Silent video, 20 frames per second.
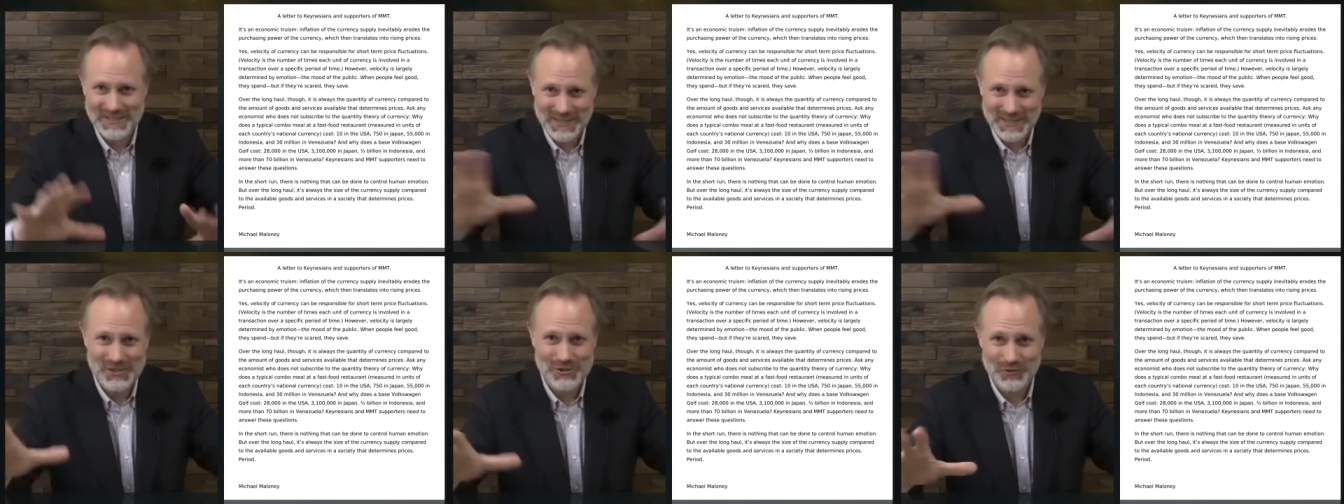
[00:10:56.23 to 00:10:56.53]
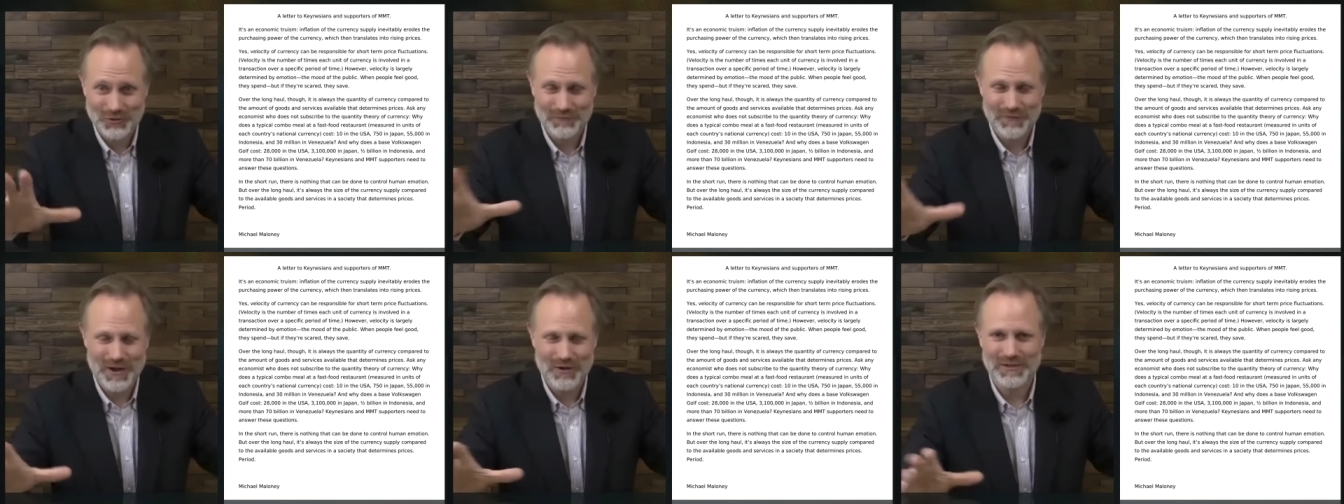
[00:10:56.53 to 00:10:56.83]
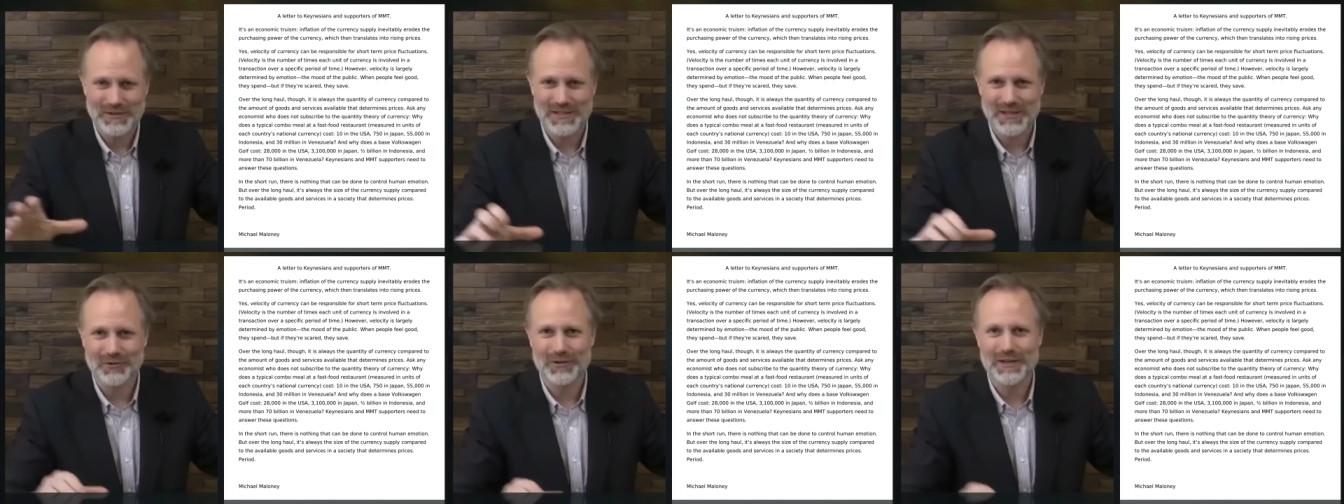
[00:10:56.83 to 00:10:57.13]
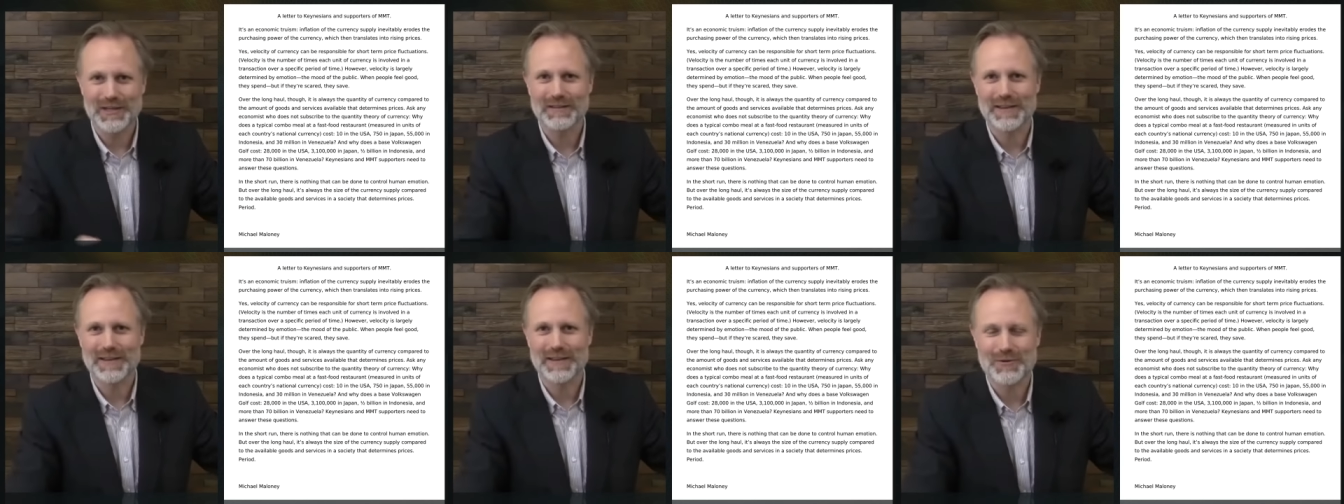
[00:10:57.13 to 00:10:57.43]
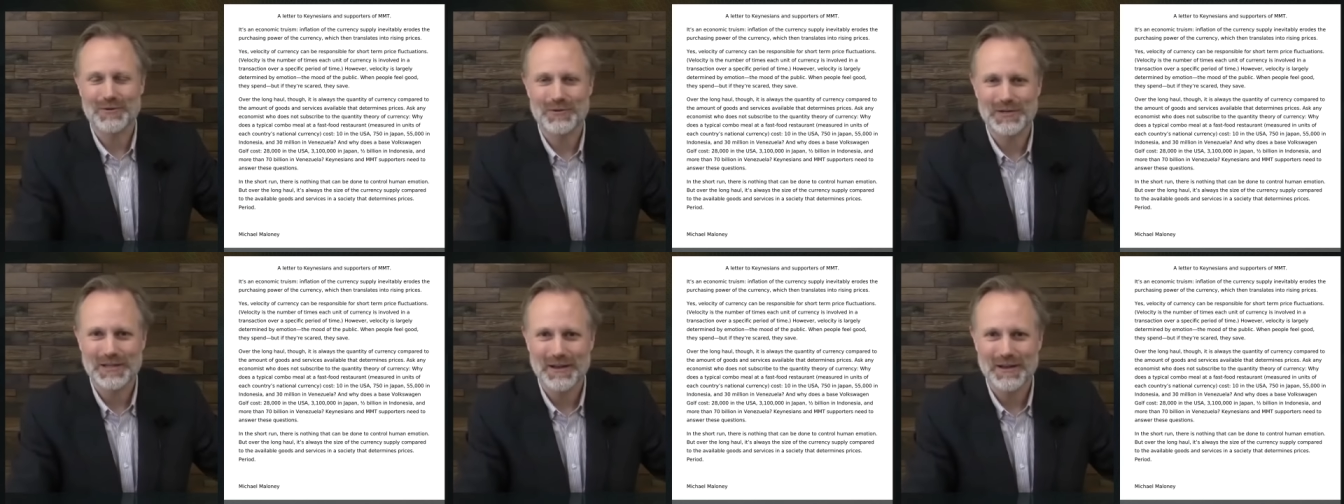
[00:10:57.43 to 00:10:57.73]
additional volatility,
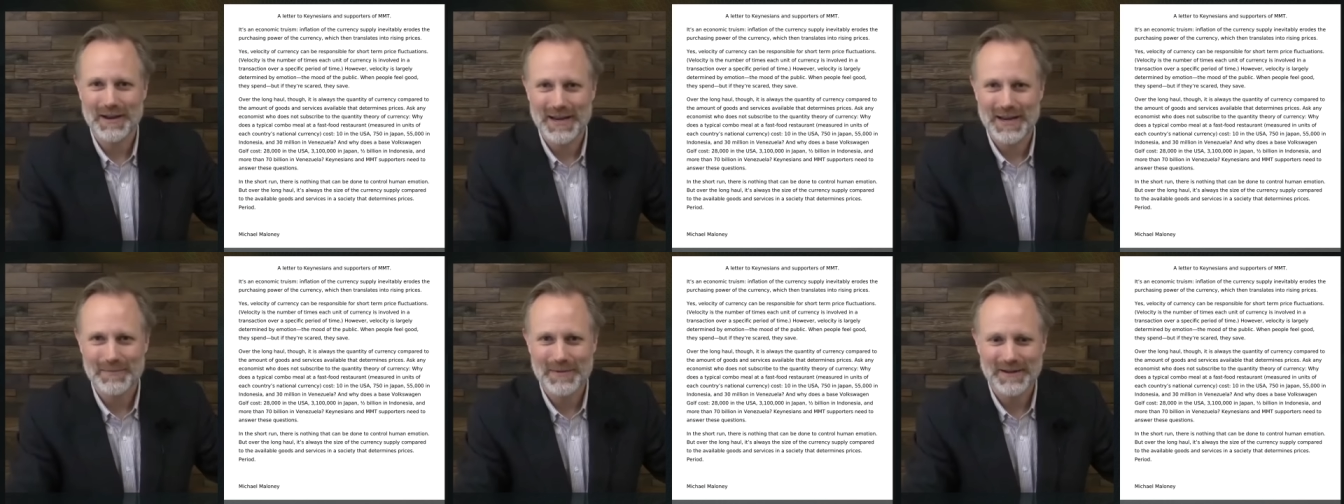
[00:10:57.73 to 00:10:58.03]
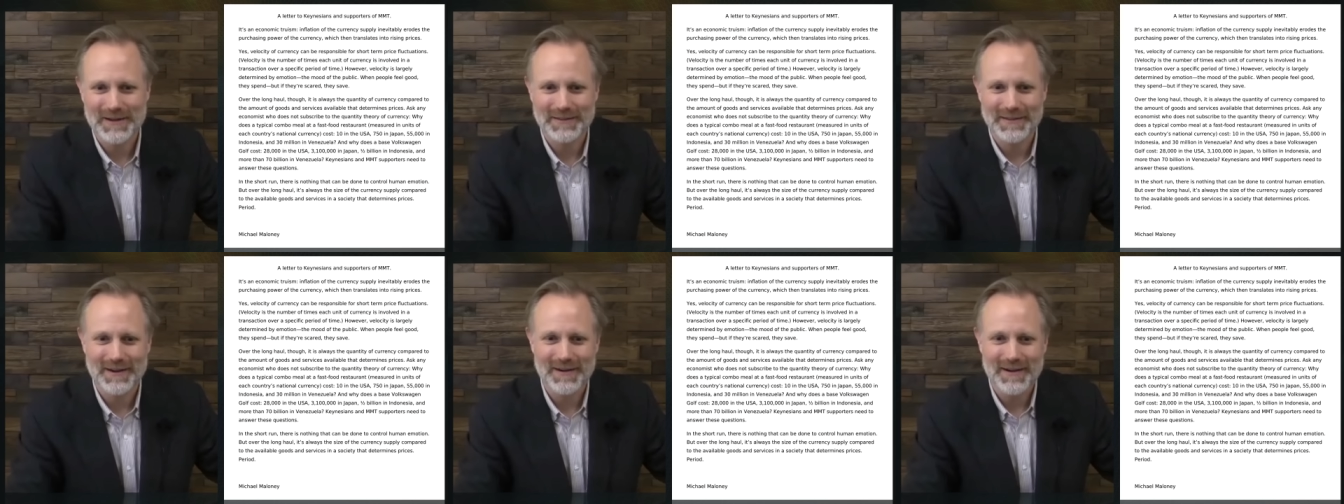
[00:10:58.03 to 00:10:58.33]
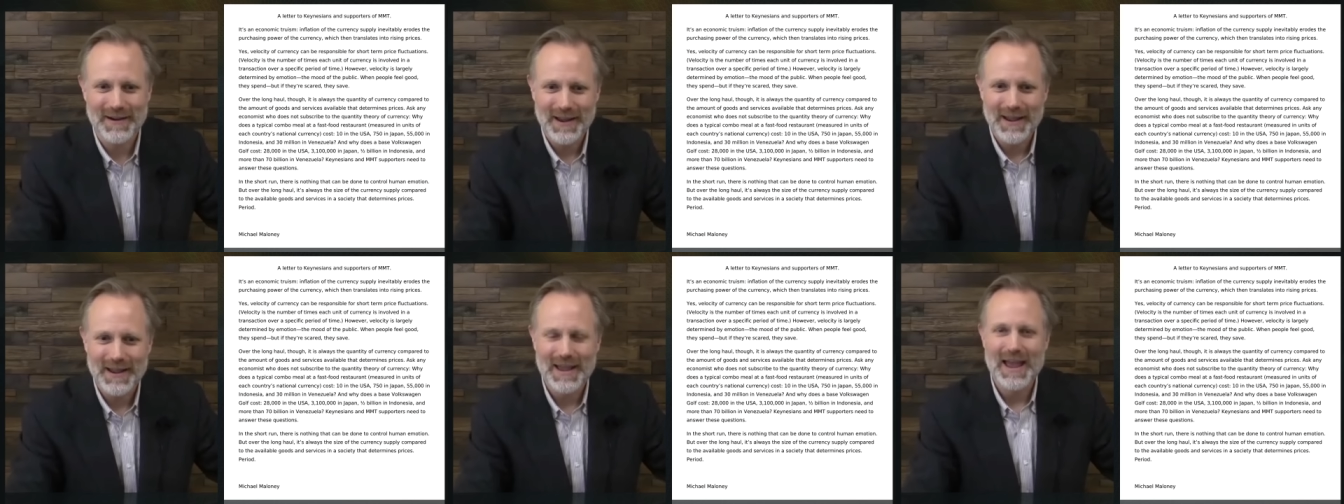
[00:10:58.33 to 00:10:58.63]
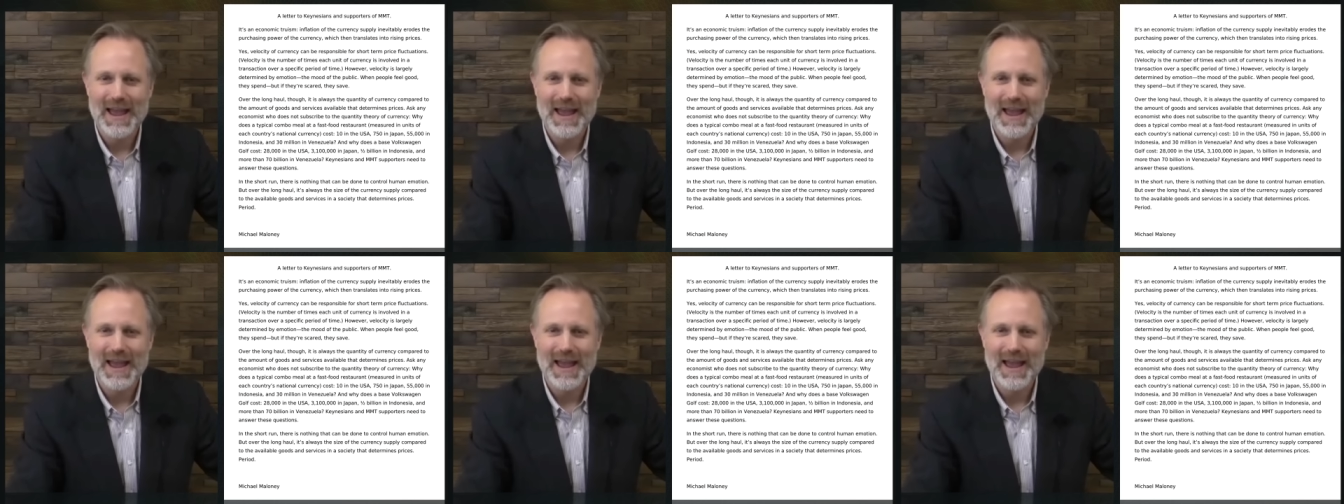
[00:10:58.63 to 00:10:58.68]
like you were talking about there,